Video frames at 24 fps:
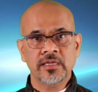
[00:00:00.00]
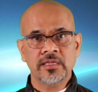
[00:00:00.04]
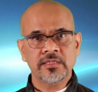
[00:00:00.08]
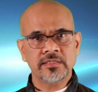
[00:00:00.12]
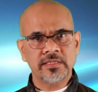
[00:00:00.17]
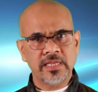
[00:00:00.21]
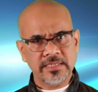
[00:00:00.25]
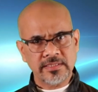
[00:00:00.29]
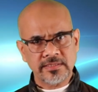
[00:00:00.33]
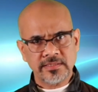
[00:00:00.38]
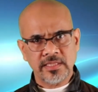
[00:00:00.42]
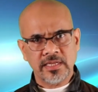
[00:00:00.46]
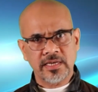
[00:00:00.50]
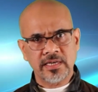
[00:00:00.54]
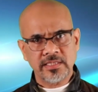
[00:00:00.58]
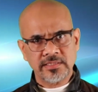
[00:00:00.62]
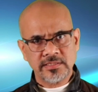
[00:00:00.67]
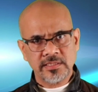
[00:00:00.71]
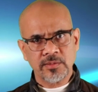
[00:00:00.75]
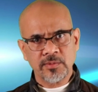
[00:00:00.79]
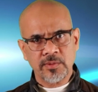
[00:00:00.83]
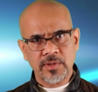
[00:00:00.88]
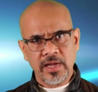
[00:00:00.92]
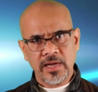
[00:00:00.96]
Let
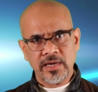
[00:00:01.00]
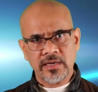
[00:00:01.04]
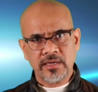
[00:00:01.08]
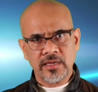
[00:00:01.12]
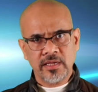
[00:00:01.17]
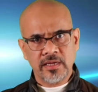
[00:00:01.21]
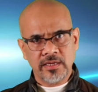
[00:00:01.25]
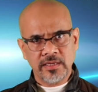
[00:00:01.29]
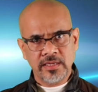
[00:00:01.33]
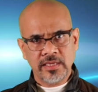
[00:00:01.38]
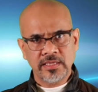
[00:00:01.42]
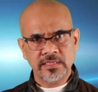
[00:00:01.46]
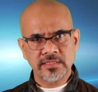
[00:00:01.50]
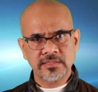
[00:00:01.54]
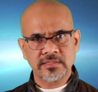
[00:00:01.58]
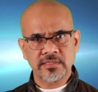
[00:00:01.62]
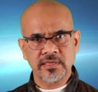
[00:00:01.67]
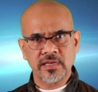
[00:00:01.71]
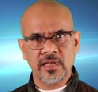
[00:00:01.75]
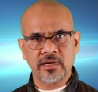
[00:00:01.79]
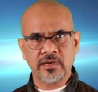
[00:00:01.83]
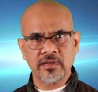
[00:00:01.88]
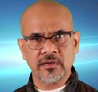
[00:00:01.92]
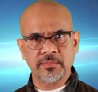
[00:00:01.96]
us look at a
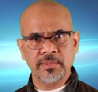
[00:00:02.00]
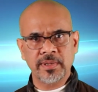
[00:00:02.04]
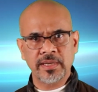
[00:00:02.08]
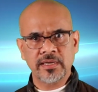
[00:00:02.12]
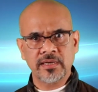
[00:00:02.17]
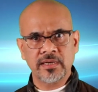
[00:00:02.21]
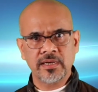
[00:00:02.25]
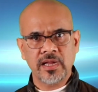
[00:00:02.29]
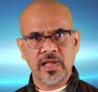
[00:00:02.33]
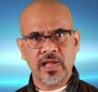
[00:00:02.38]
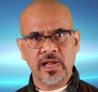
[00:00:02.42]
history a little bit